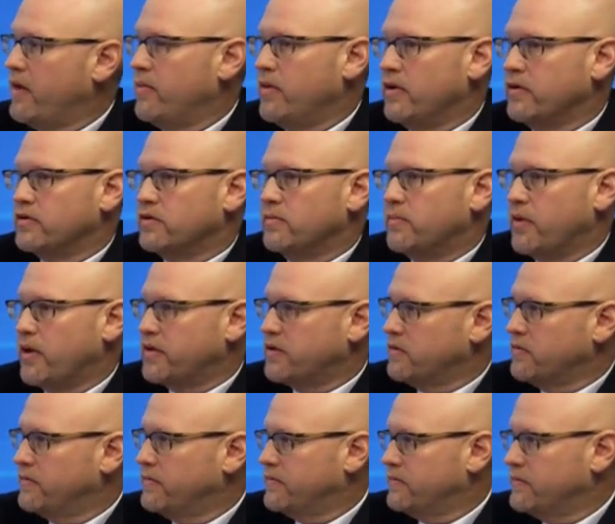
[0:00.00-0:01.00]

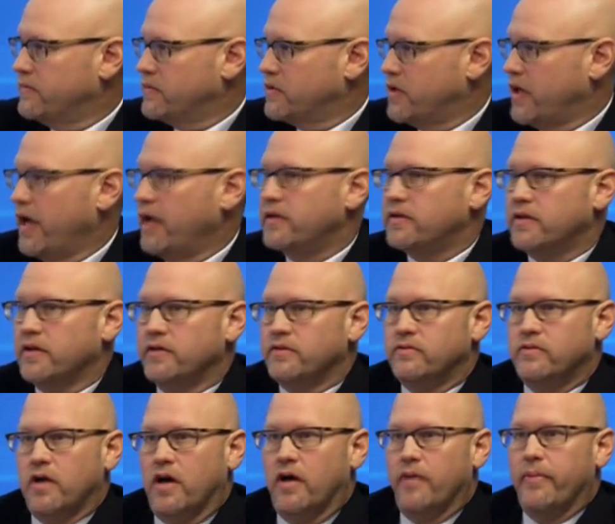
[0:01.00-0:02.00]
immunosuppressive states, as
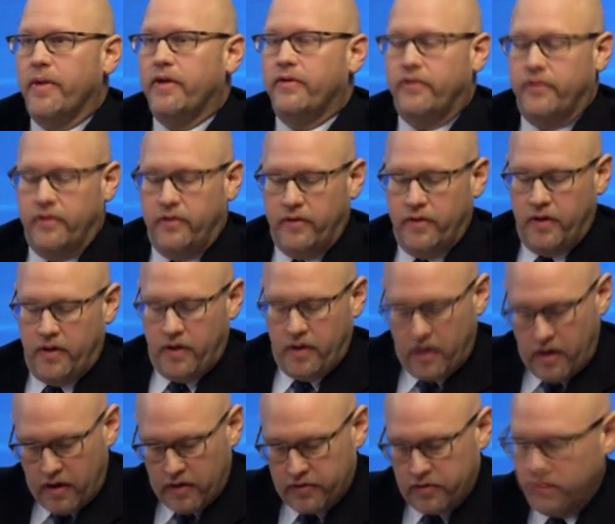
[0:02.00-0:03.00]
John mentioned.
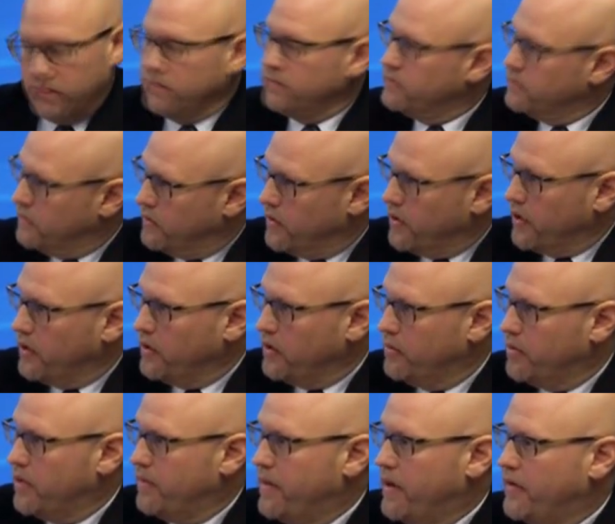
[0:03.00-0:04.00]
Also, worry a little
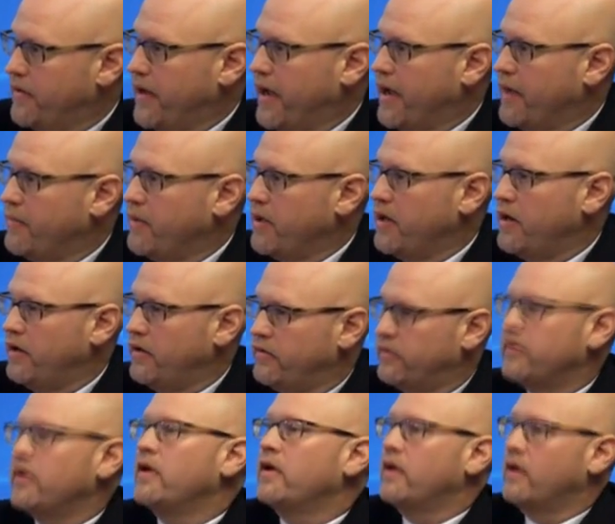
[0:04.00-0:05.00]
bit about diabetes.